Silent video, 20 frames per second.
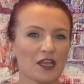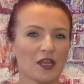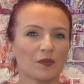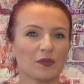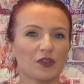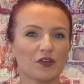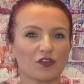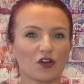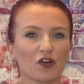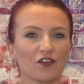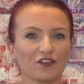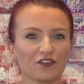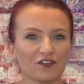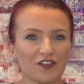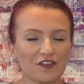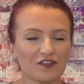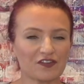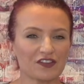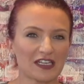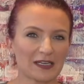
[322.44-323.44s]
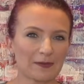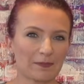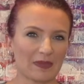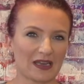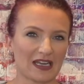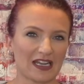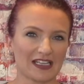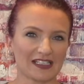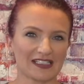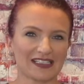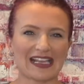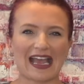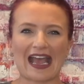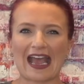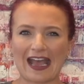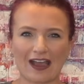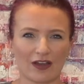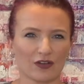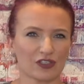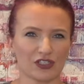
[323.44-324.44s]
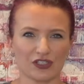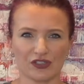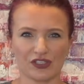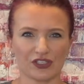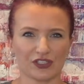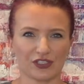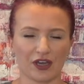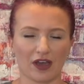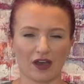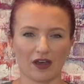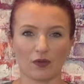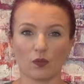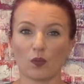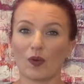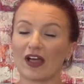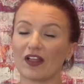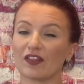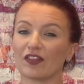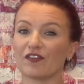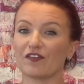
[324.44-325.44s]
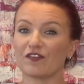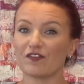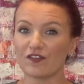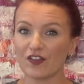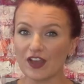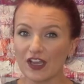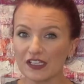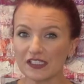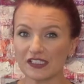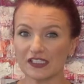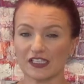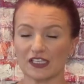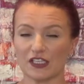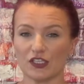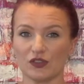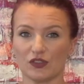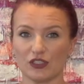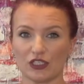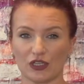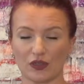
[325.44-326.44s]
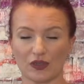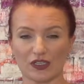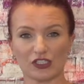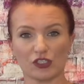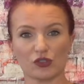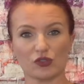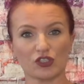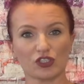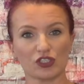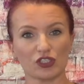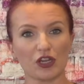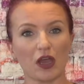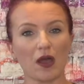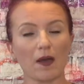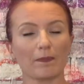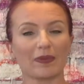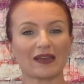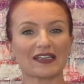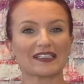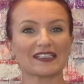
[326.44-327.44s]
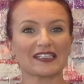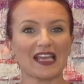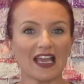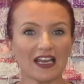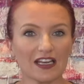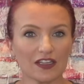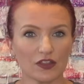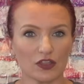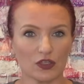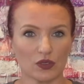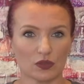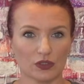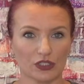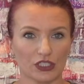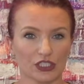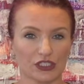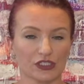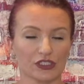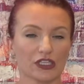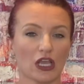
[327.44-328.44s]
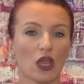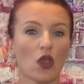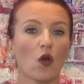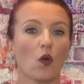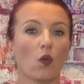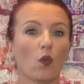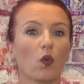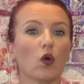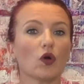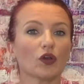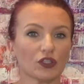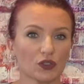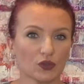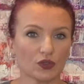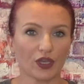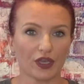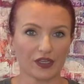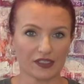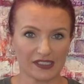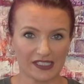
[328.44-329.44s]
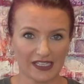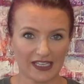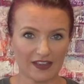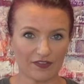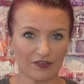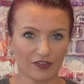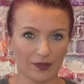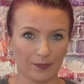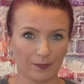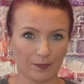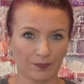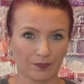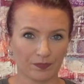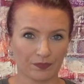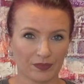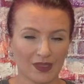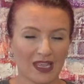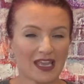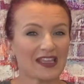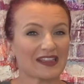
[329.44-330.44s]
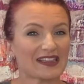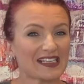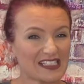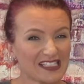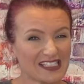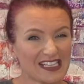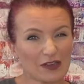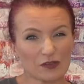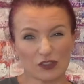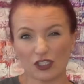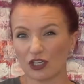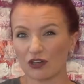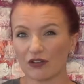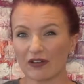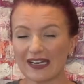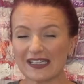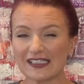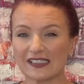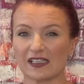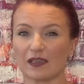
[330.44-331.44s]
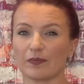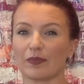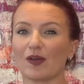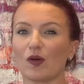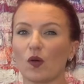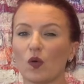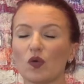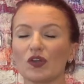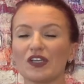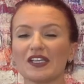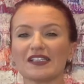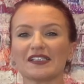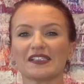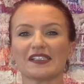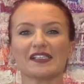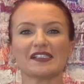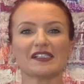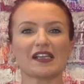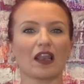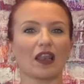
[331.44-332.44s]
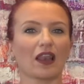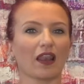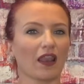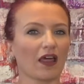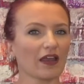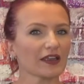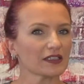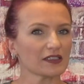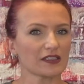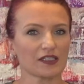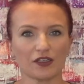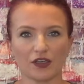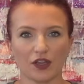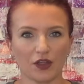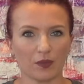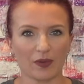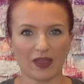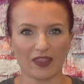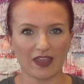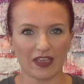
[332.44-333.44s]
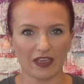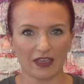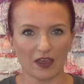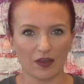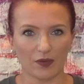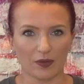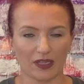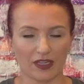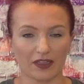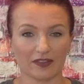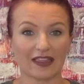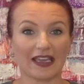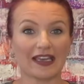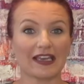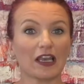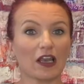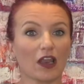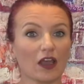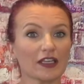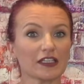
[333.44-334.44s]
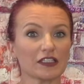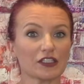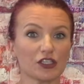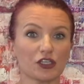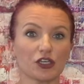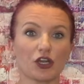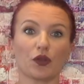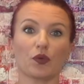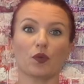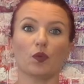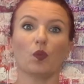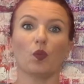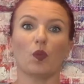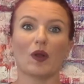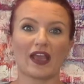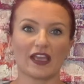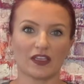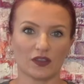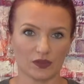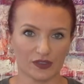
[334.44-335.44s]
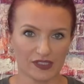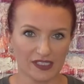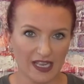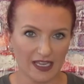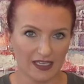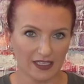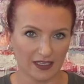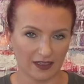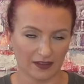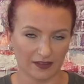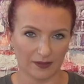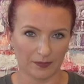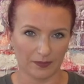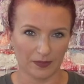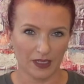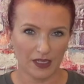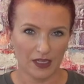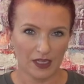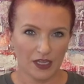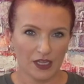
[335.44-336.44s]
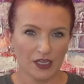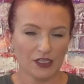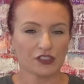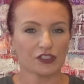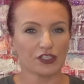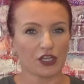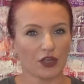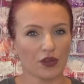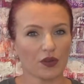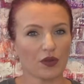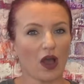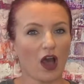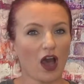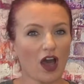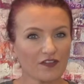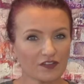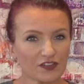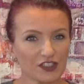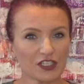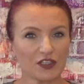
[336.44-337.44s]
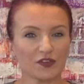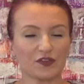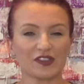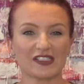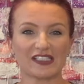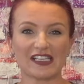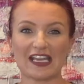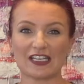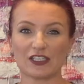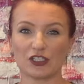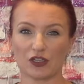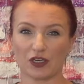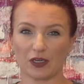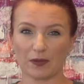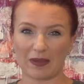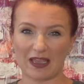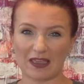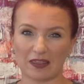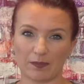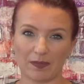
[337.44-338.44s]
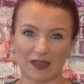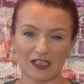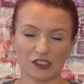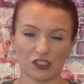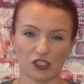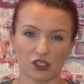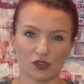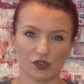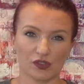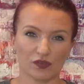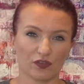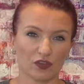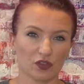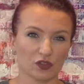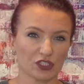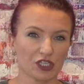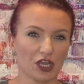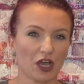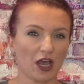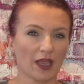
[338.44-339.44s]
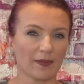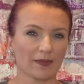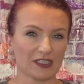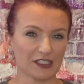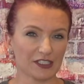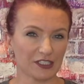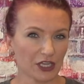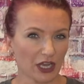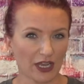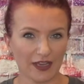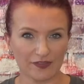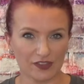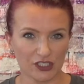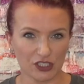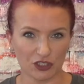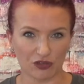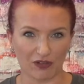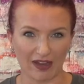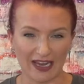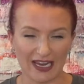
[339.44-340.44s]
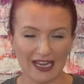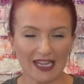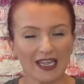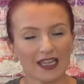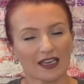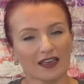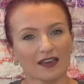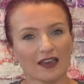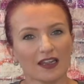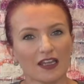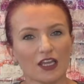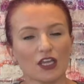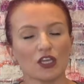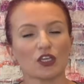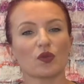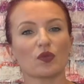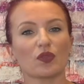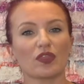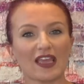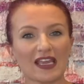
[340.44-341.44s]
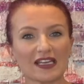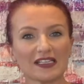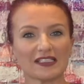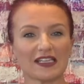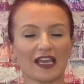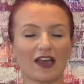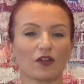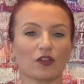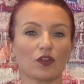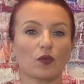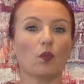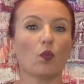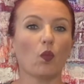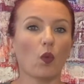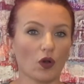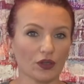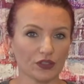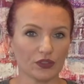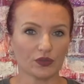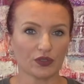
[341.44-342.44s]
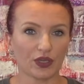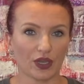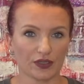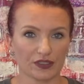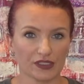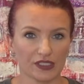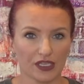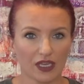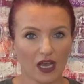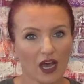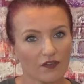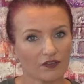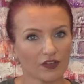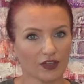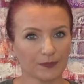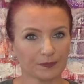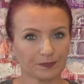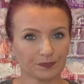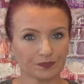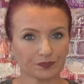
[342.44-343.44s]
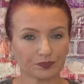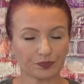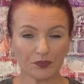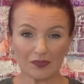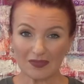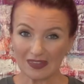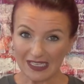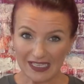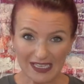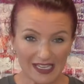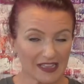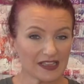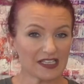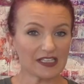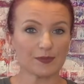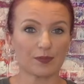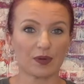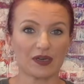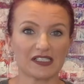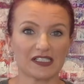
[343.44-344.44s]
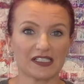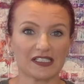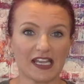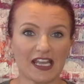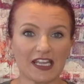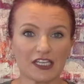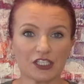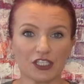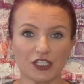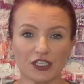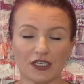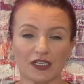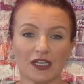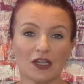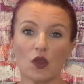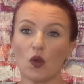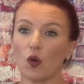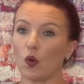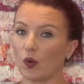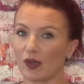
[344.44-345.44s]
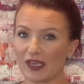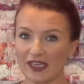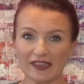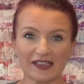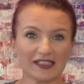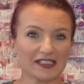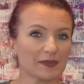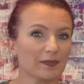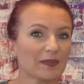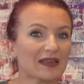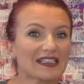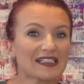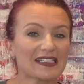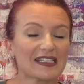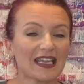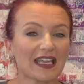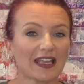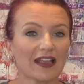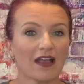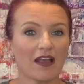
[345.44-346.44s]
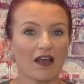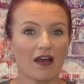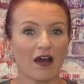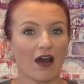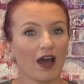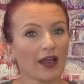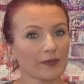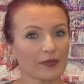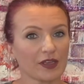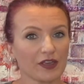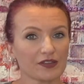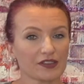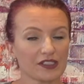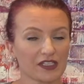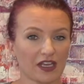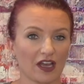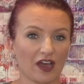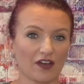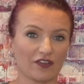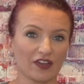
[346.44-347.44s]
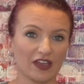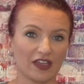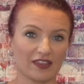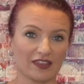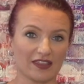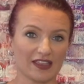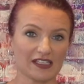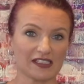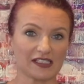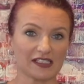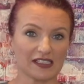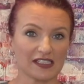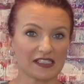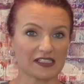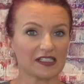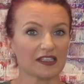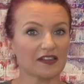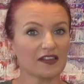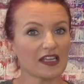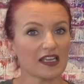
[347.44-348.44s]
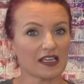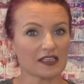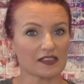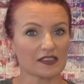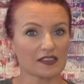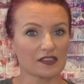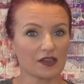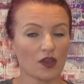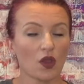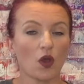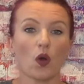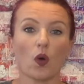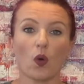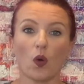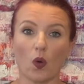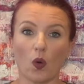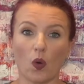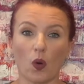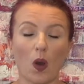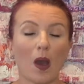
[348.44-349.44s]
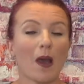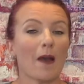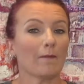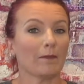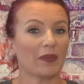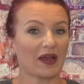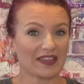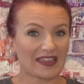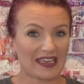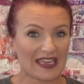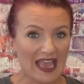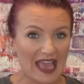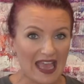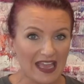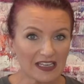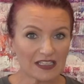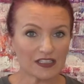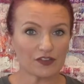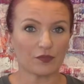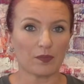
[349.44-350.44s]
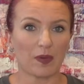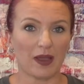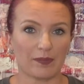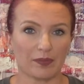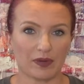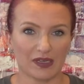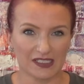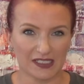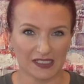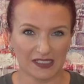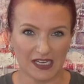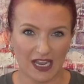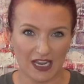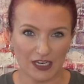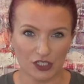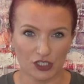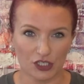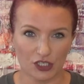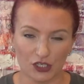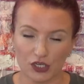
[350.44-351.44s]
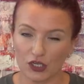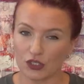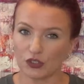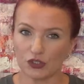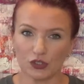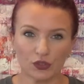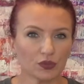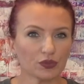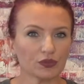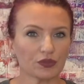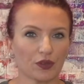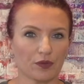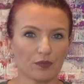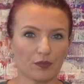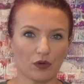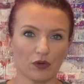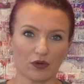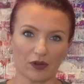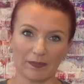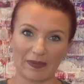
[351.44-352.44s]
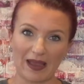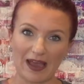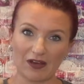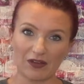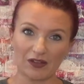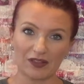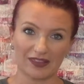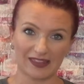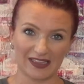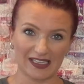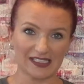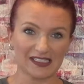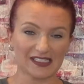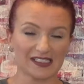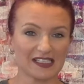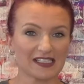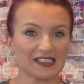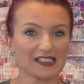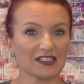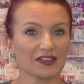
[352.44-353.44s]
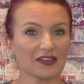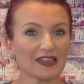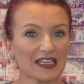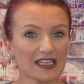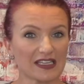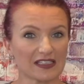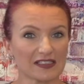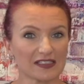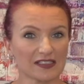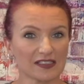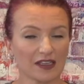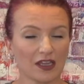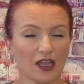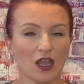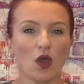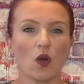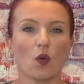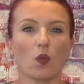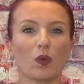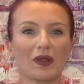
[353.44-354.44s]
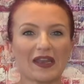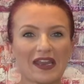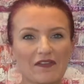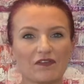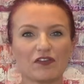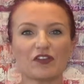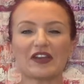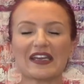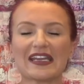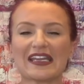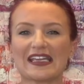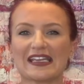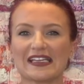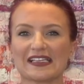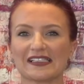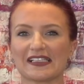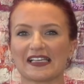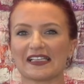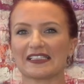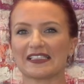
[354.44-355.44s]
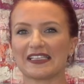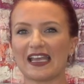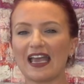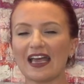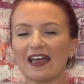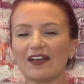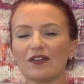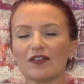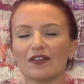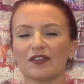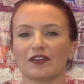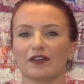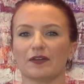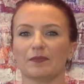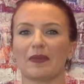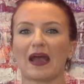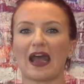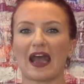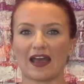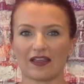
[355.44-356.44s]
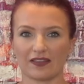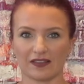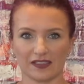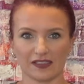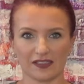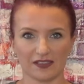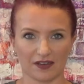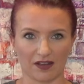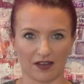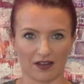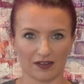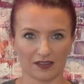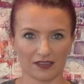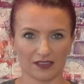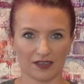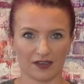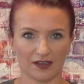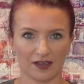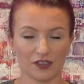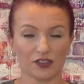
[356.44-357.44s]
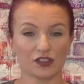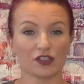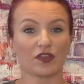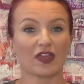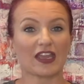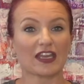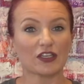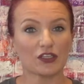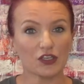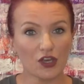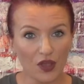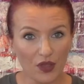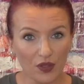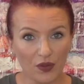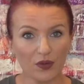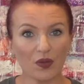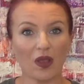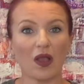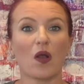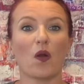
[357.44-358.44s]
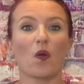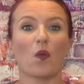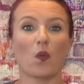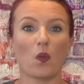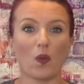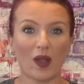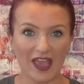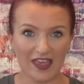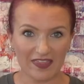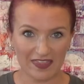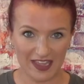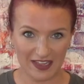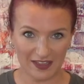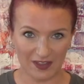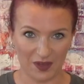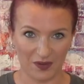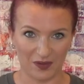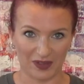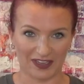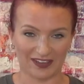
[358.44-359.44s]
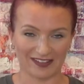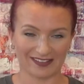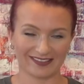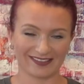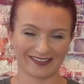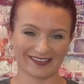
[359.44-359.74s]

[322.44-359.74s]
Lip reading: You've got 15 minutes. How do you start? Well, the first thing you do is you start by telling the audience what you're going to give them. This sounds crazy, but audiences like to know where they're going. They like to know where you're taking them. So after you've said you're going to make the best use of your time and dive straight in, you then tell them what you're going to cover. In this presentation or in this meeting, I'm going to cover this, this, and this. Or by the end of my presentation, you'll know more about this, this, and this. Whatever it is, tell them at the start so they know where they're going.